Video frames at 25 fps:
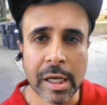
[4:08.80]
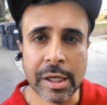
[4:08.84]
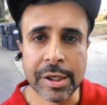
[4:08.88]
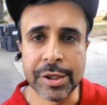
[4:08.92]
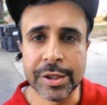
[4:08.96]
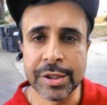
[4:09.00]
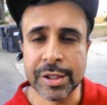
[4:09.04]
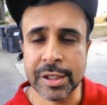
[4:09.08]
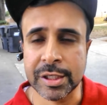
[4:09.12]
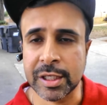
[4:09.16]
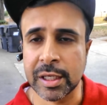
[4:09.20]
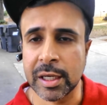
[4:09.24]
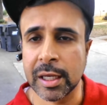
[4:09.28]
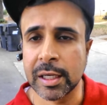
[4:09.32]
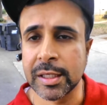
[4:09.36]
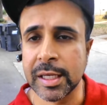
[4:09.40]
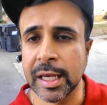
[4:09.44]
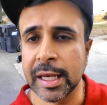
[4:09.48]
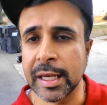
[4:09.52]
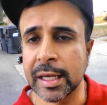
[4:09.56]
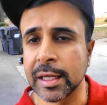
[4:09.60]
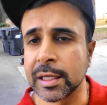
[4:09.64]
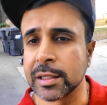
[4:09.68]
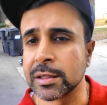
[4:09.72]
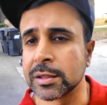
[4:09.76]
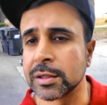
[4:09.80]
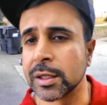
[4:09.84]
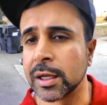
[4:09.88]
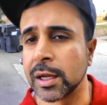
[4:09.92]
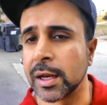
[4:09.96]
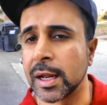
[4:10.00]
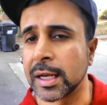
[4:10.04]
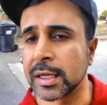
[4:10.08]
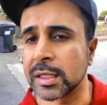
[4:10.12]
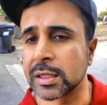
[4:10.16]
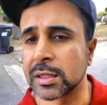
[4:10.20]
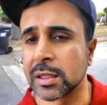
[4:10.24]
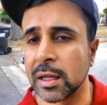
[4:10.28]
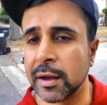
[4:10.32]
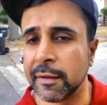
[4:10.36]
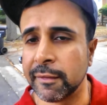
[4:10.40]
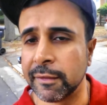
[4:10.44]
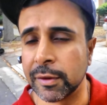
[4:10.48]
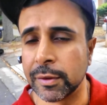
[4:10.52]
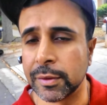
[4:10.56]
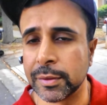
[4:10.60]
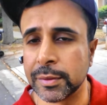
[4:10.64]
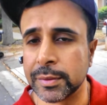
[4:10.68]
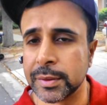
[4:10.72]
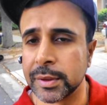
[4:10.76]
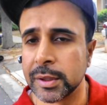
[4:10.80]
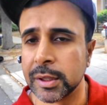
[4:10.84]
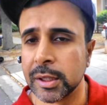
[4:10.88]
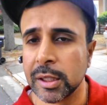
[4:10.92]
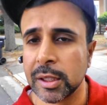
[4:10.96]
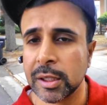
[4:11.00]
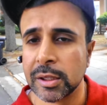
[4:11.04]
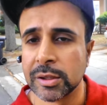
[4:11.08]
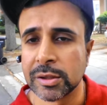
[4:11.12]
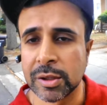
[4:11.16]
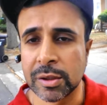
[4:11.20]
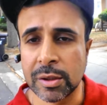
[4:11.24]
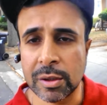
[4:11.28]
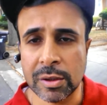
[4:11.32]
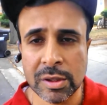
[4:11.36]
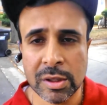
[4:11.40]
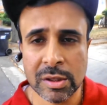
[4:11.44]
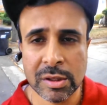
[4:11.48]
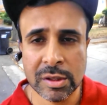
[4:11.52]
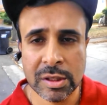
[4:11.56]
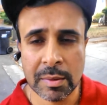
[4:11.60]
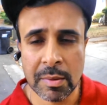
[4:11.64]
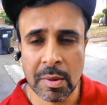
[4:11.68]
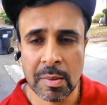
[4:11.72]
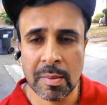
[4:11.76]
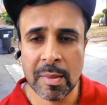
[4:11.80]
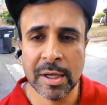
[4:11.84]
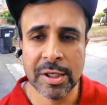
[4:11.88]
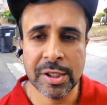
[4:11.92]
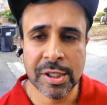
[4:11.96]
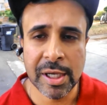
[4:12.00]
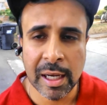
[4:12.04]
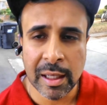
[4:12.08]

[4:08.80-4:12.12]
and you're just gonna take it to the next level. So those are some of my